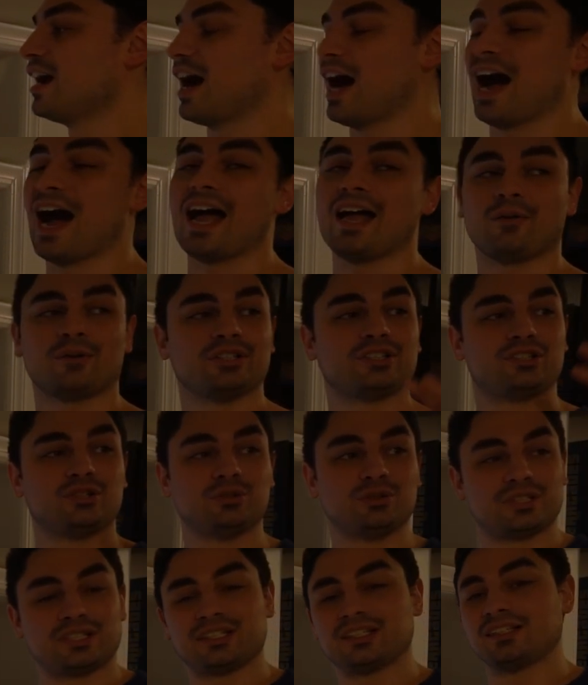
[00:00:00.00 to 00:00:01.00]
I was
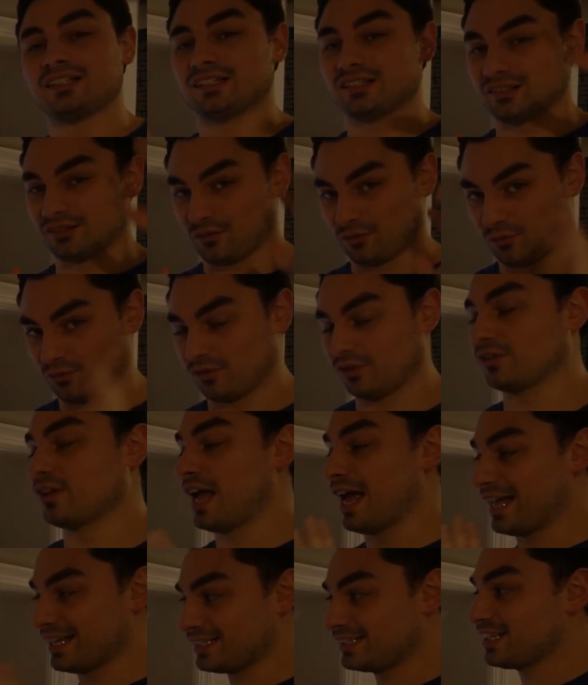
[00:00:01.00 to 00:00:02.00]
using
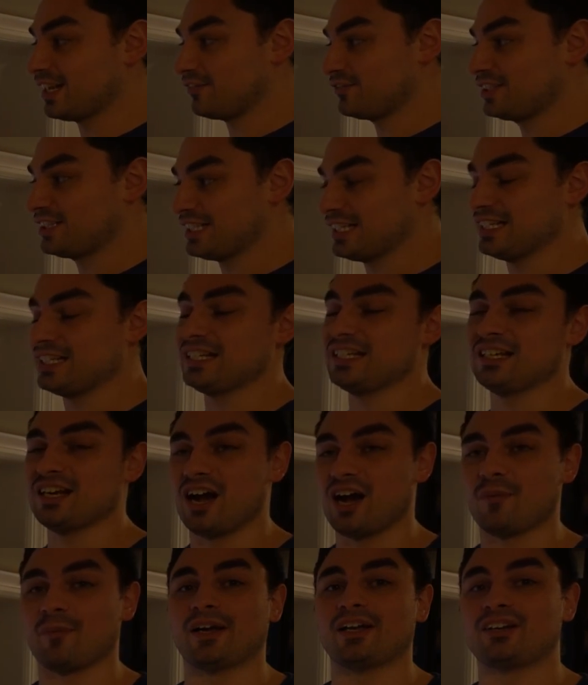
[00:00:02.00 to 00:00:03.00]
SFTE
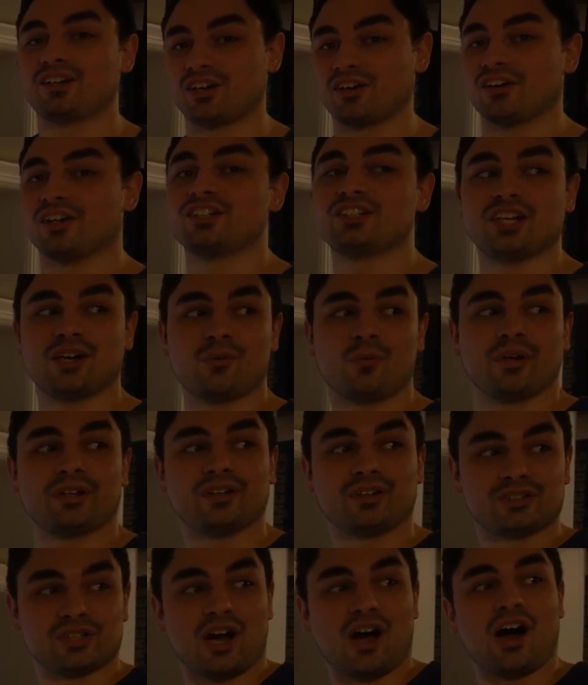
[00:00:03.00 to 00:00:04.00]
on my current gen
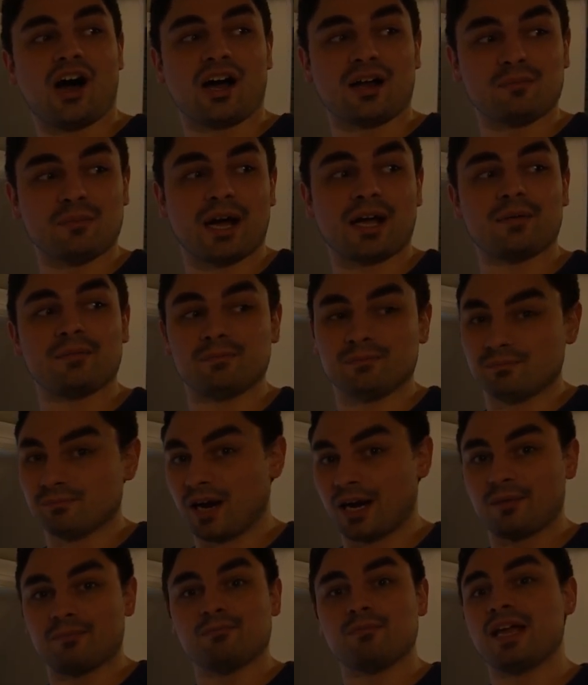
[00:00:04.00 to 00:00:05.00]
Windows on my,
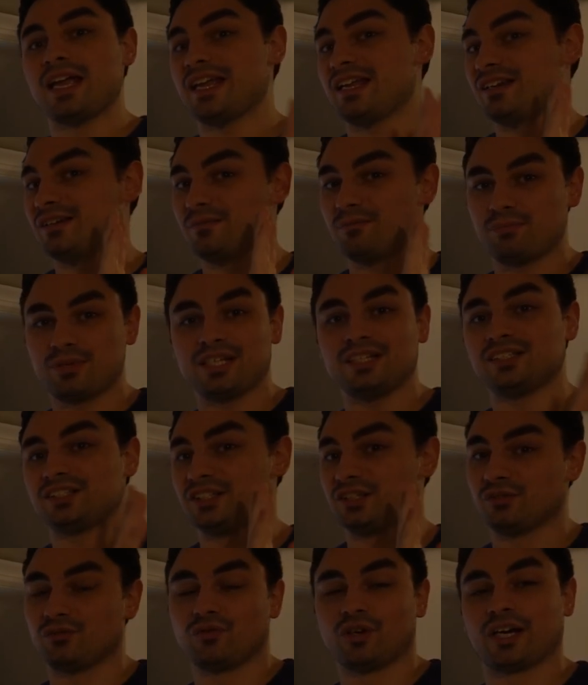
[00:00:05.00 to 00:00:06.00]
my main
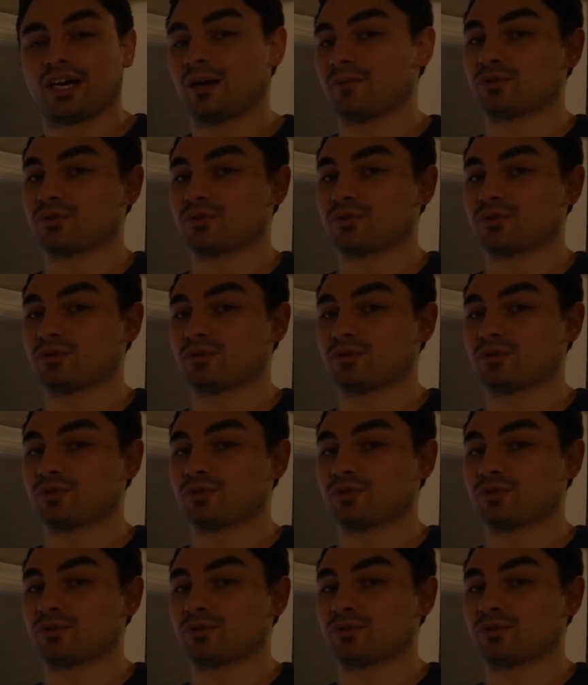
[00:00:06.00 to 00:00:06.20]
PC rig.